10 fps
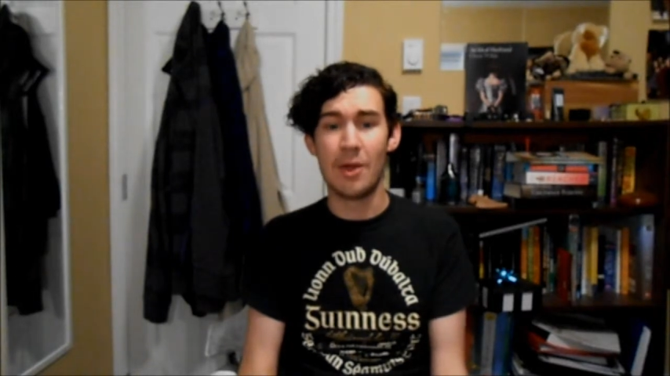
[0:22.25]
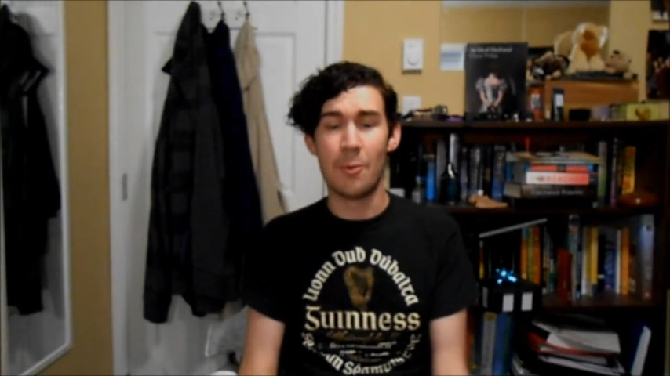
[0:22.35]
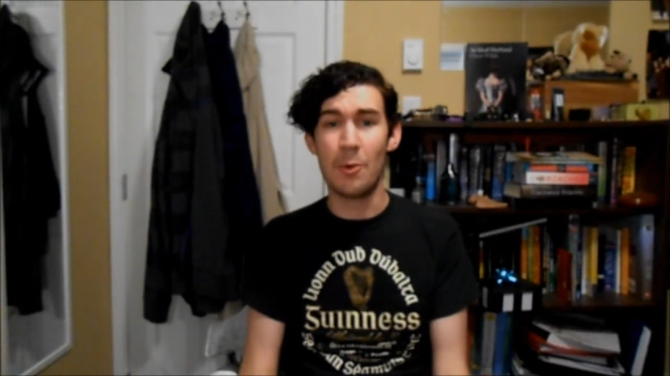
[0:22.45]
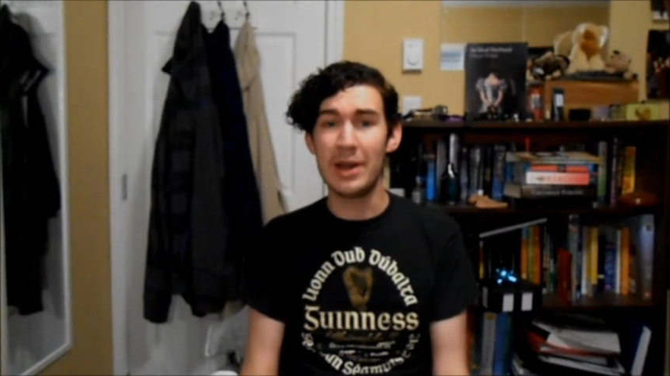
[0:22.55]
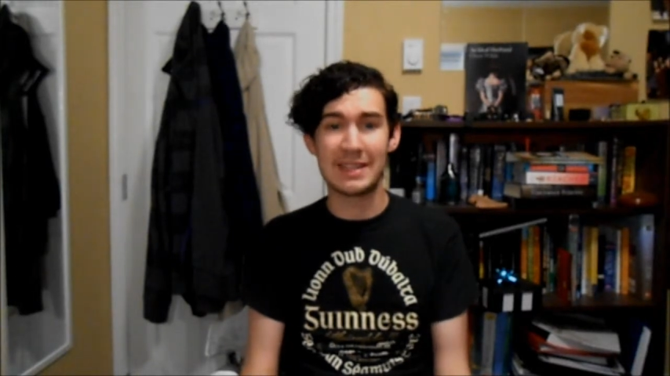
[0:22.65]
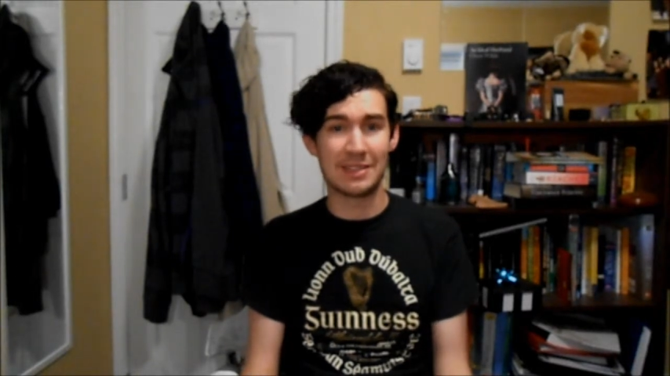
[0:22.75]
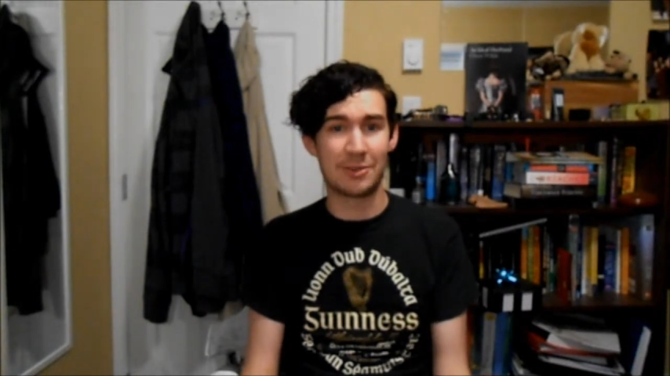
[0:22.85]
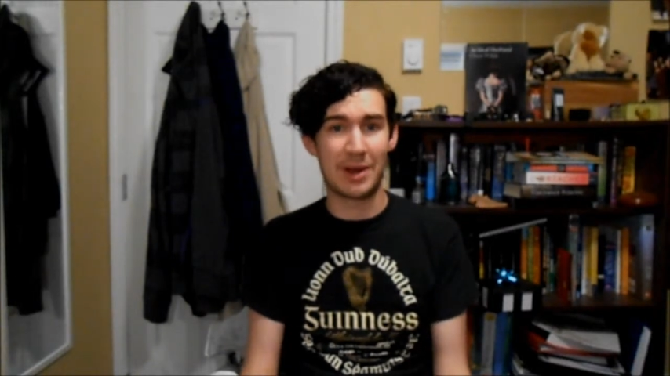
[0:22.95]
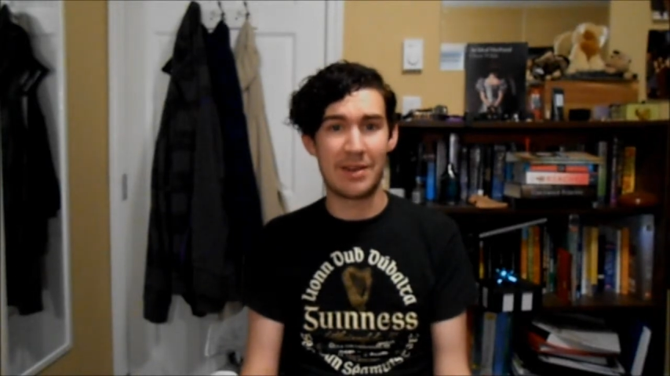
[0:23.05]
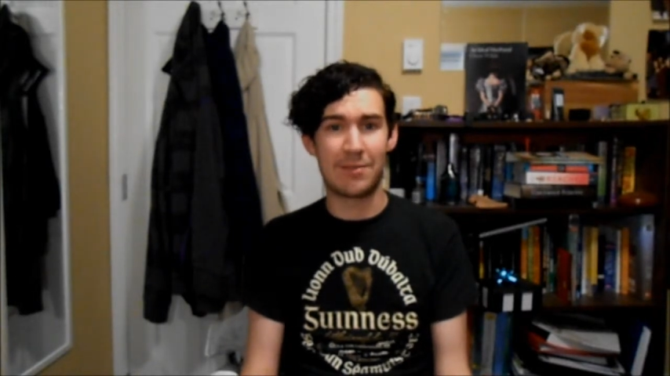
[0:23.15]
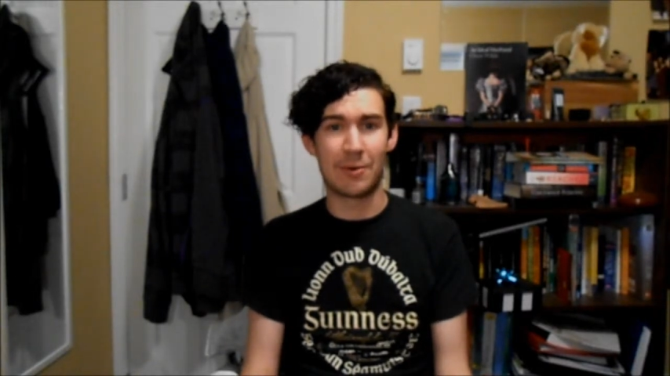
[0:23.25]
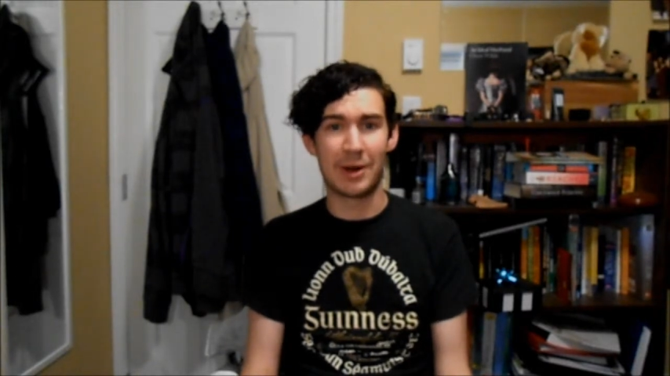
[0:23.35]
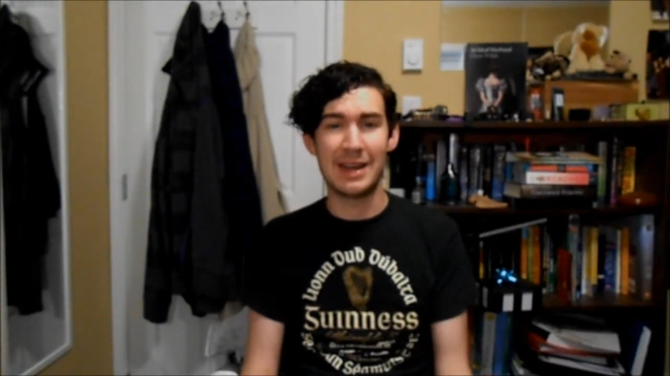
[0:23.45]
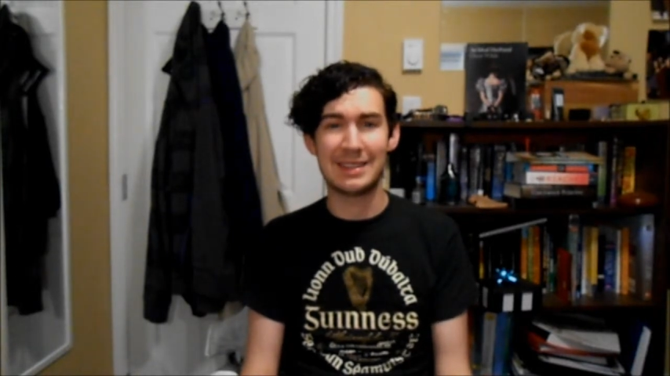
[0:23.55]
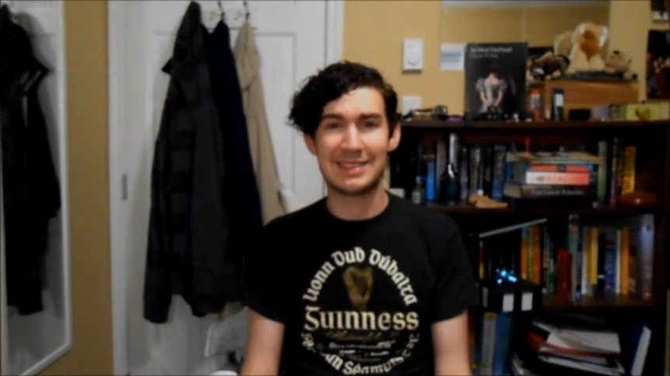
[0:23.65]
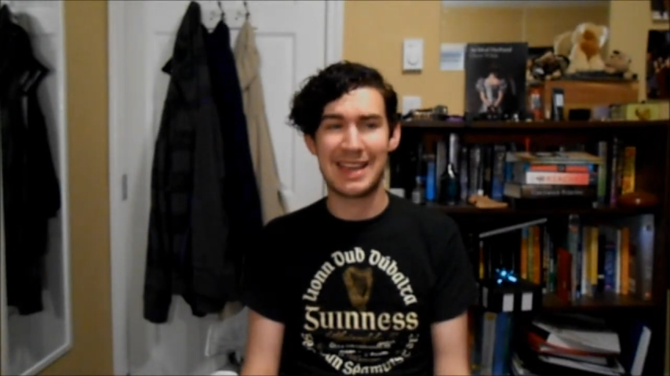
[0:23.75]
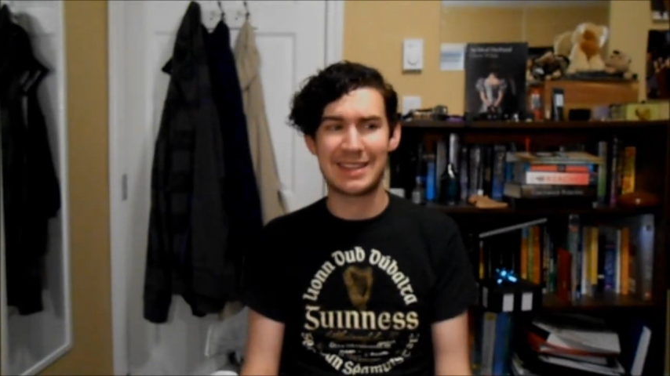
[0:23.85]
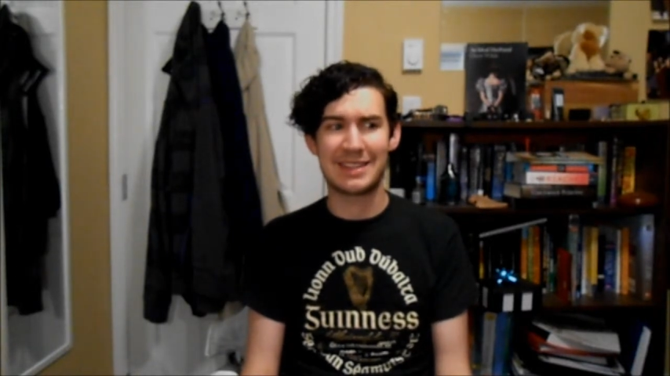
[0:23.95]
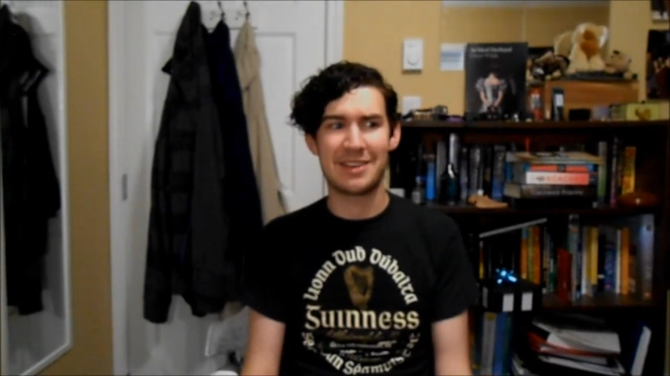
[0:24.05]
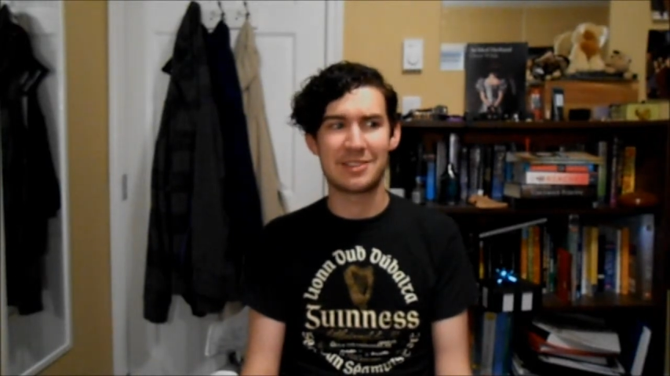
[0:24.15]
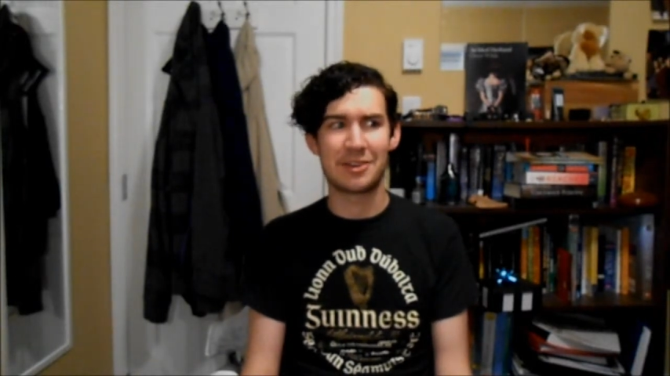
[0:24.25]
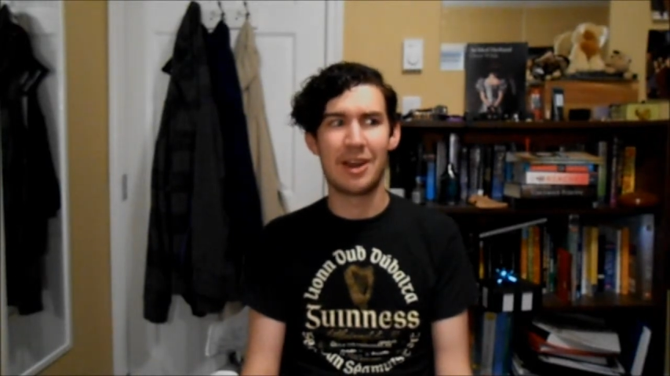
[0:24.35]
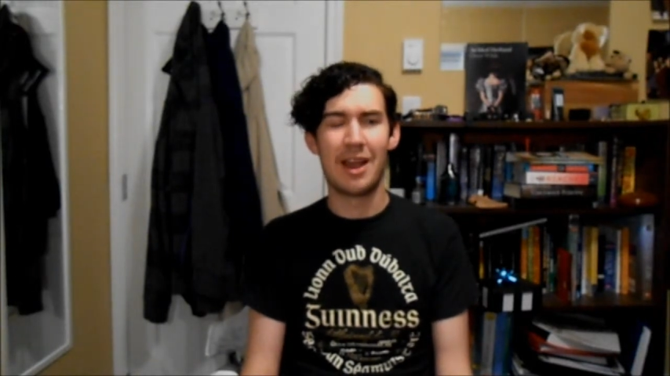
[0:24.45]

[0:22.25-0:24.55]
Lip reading: Wood isn't great for it, textiles are